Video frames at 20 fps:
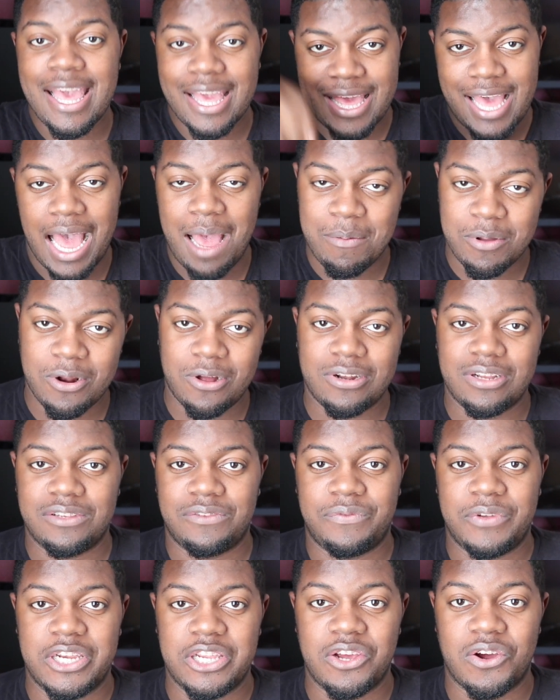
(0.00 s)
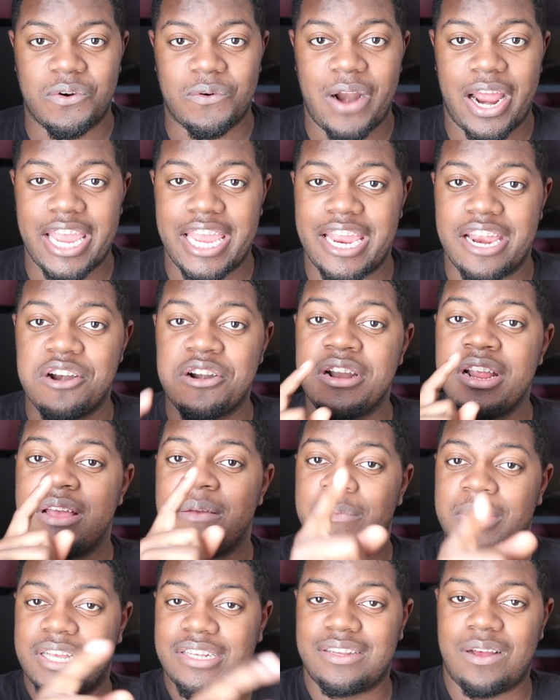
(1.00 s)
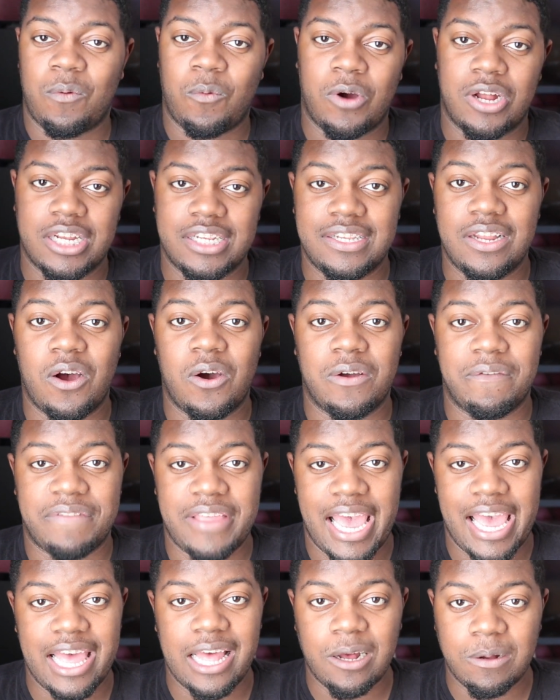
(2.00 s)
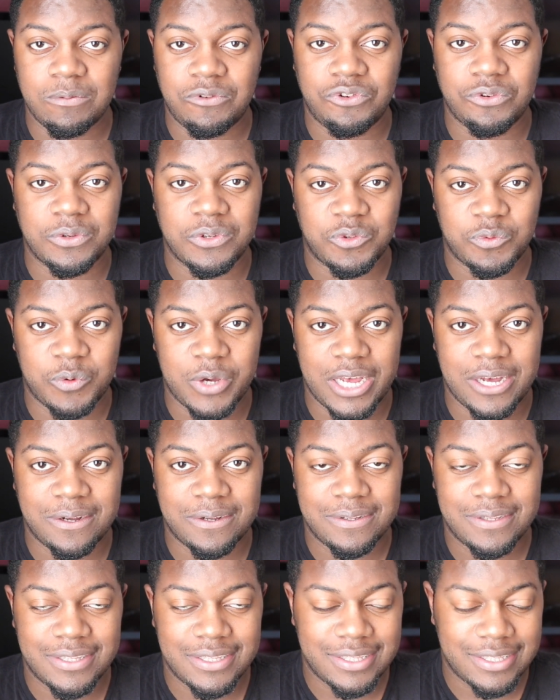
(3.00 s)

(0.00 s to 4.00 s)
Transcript: comment on this video right here, because I want to know if that helped you as well.